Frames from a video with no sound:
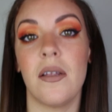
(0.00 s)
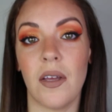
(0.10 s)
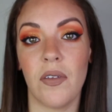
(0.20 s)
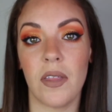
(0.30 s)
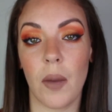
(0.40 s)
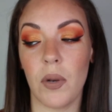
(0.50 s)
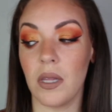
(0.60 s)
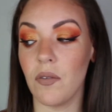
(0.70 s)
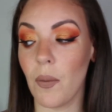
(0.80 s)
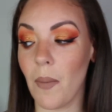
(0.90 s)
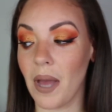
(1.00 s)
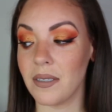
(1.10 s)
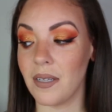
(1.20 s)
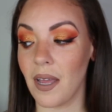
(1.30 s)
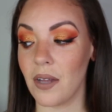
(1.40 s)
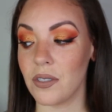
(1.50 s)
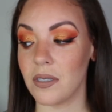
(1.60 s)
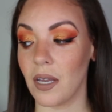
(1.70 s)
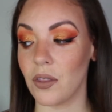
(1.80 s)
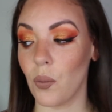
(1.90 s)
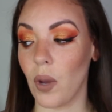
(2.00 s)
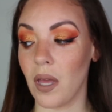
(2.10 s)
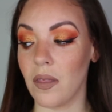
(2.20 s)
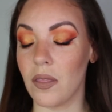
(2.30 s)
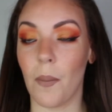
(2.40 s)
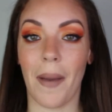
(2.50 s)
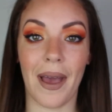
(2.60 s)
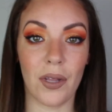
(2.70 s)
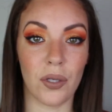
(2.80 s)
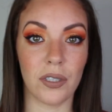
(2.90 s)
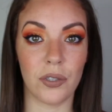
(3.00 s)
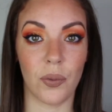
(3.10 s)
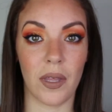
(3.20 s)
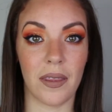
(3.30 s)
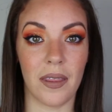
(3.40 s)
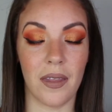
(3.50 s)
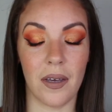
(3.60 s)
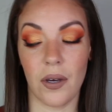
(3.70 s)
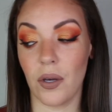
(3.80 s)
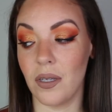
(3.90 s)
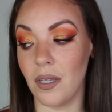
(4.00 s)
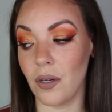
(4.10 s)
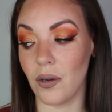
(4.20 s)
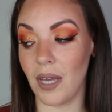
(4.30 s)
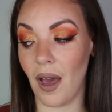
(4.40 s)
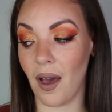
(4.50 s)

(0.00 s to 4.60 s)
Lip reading: I definitely think I'm going to leave it matte today. I just like the way that the matte looks with the glittery